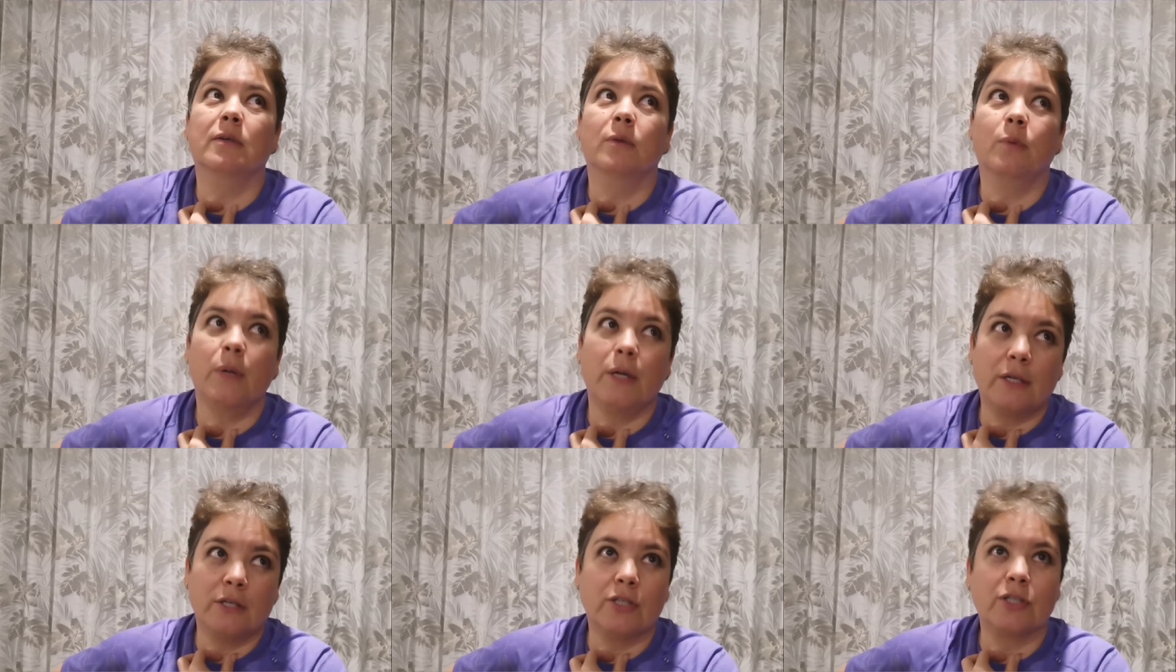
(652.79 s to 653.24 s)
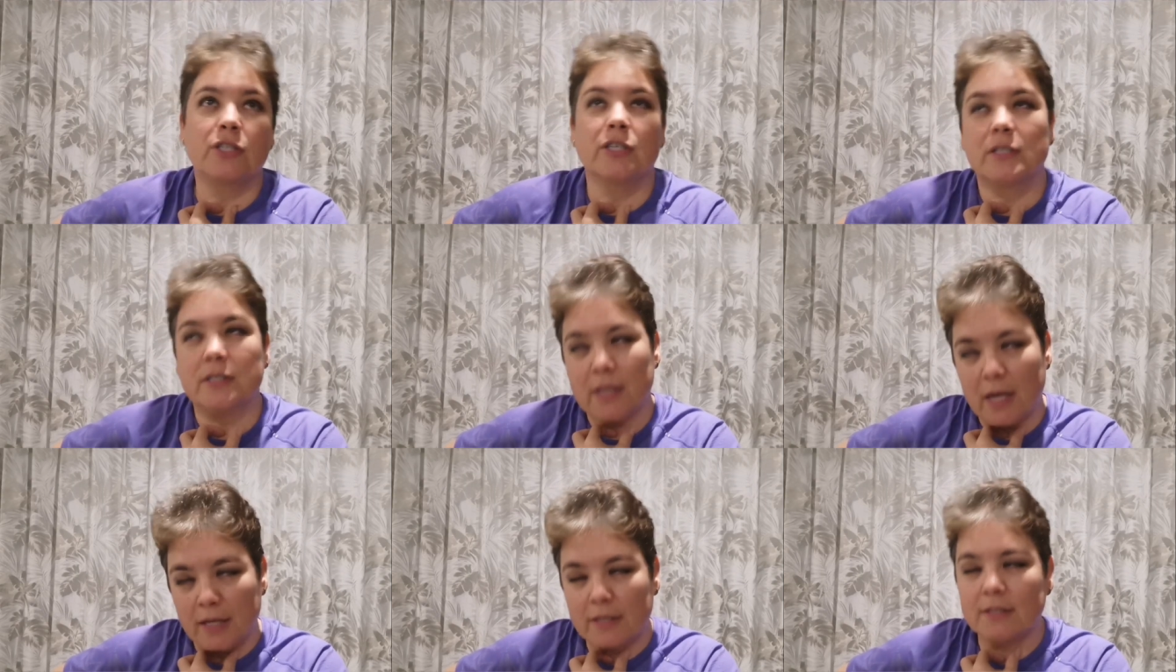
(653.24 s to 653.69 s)

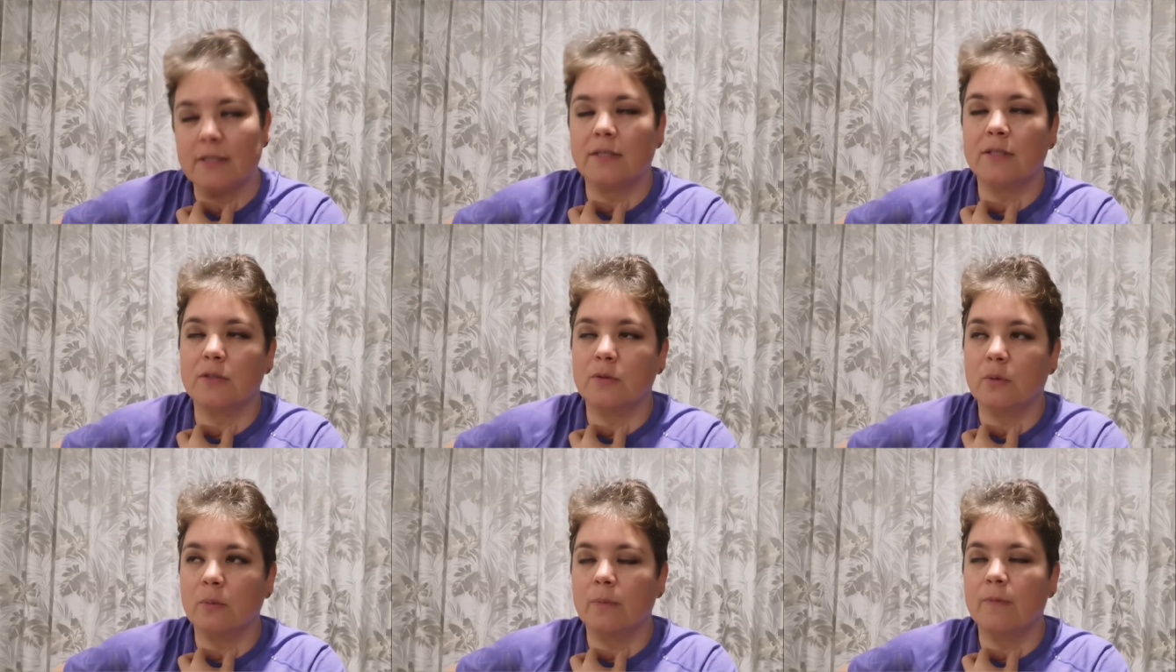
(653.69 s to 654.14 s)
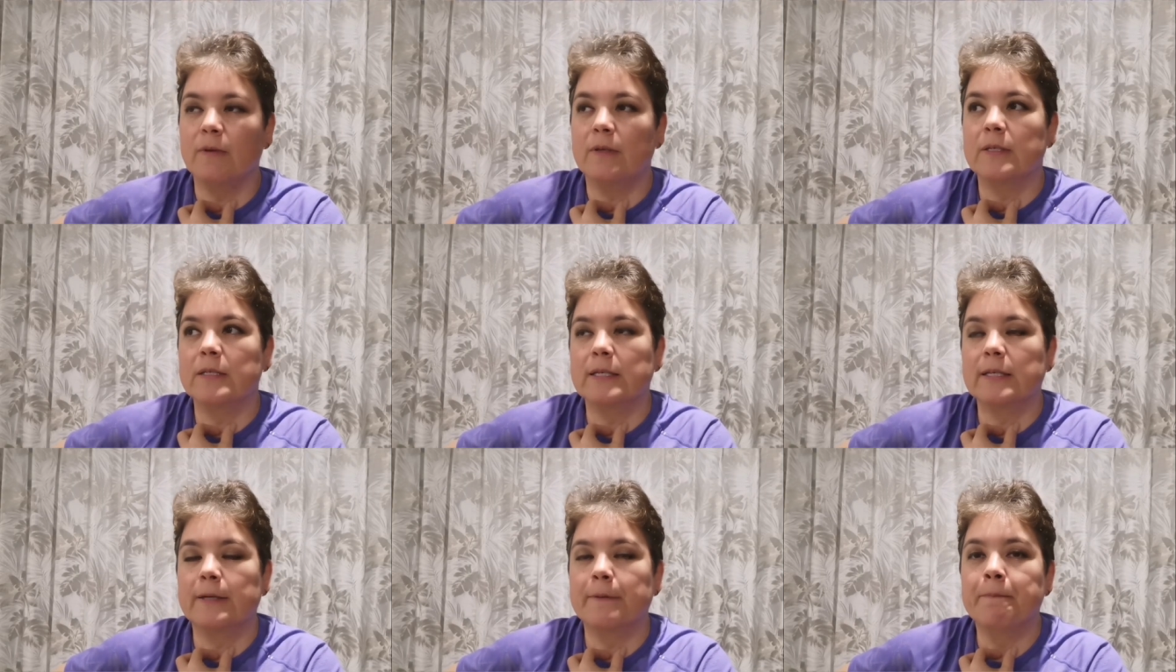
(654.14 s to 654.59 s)
questions, answers,
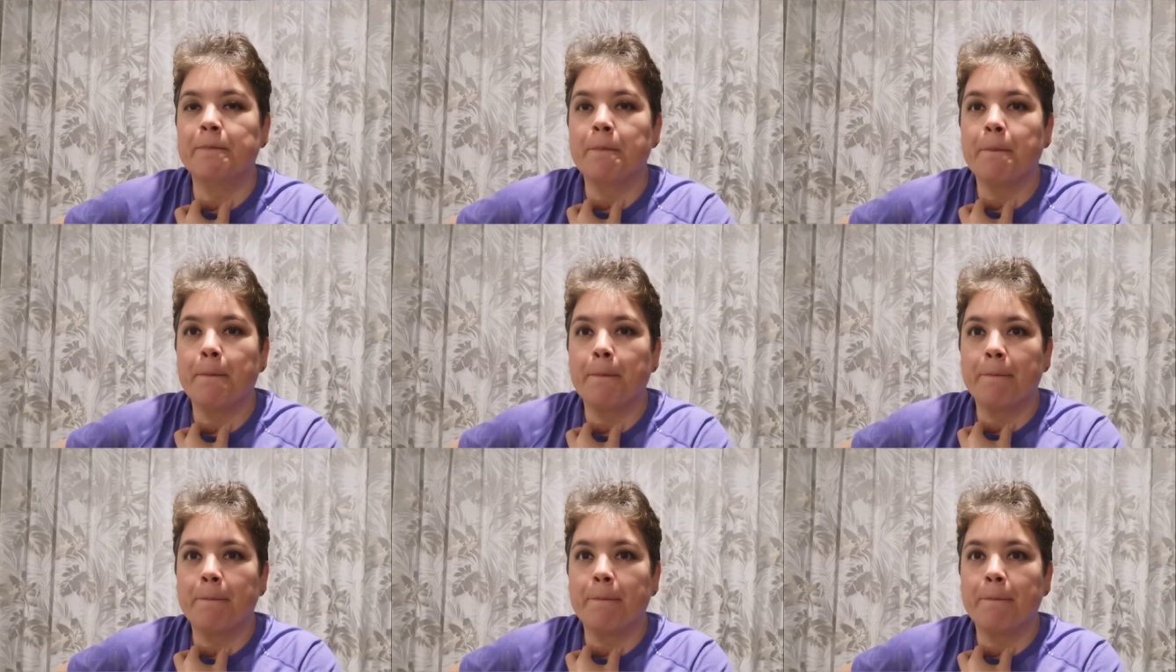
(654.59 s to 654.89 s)
obviously,